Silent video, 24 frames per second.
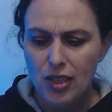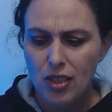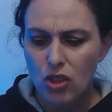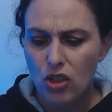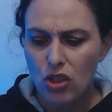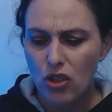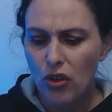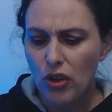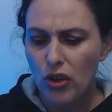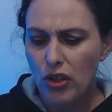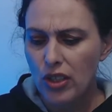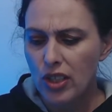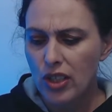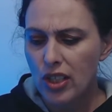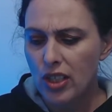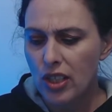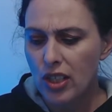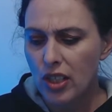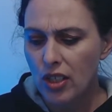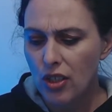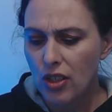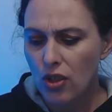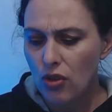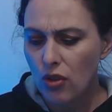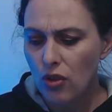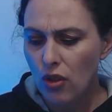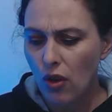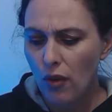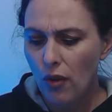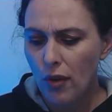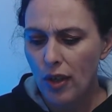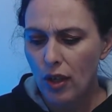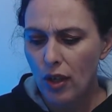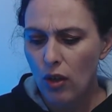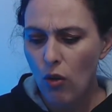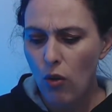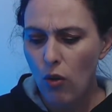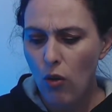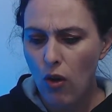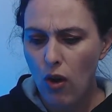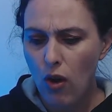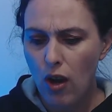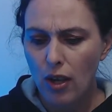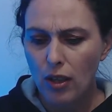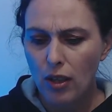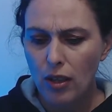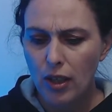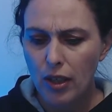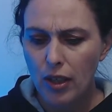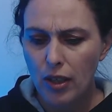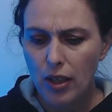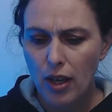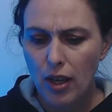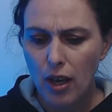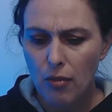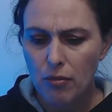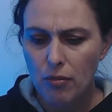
don't see you going quietly.